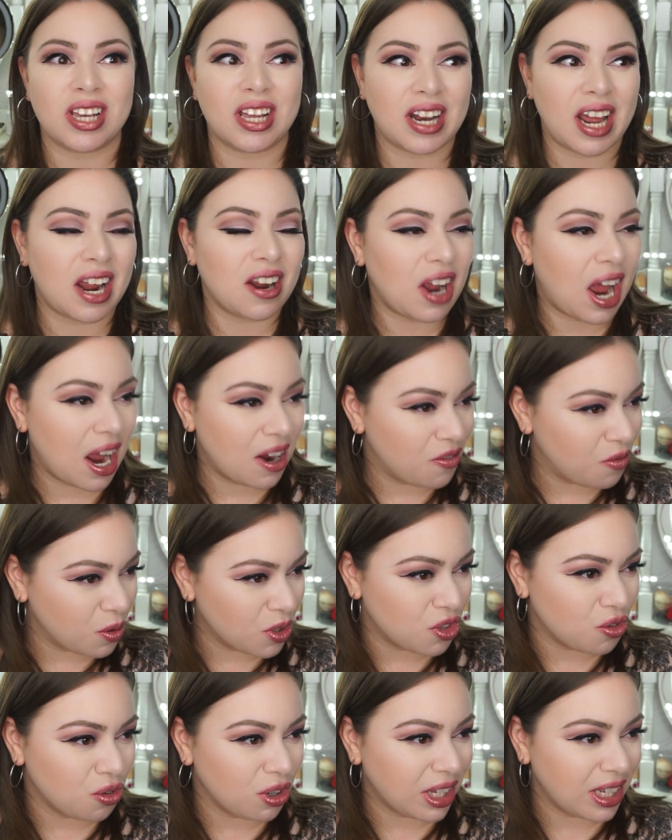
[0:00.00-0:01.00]
and I
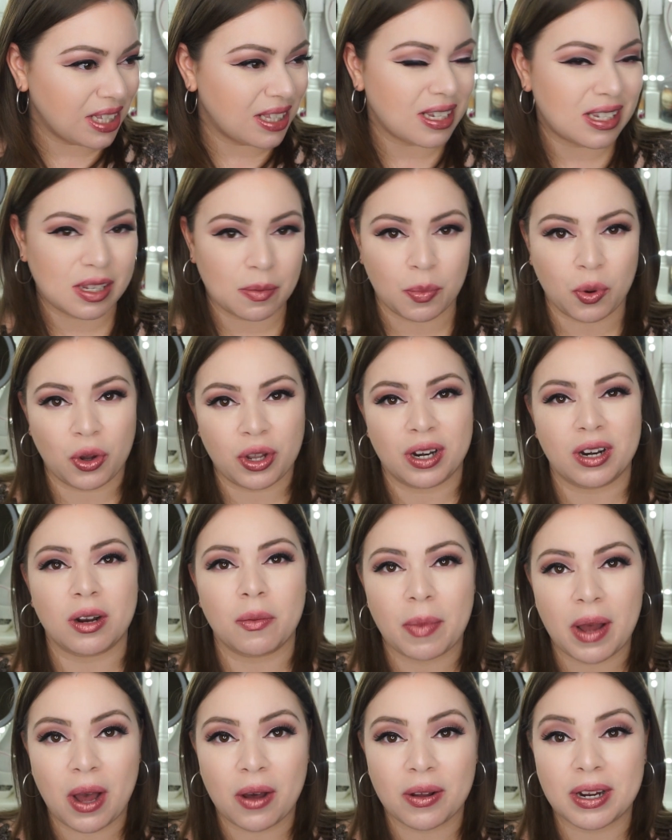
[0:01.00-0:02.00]
was really disappointed
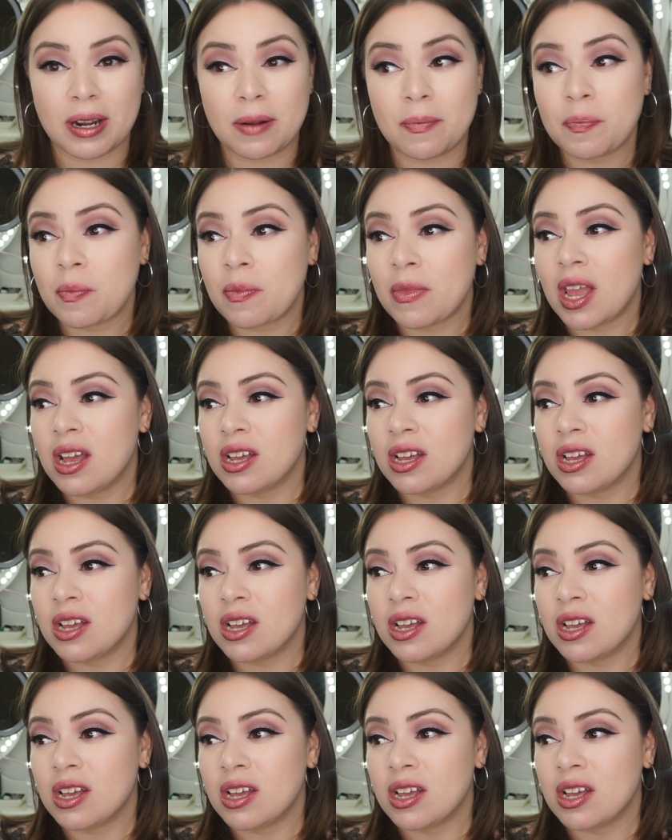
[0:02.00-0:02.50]
about it.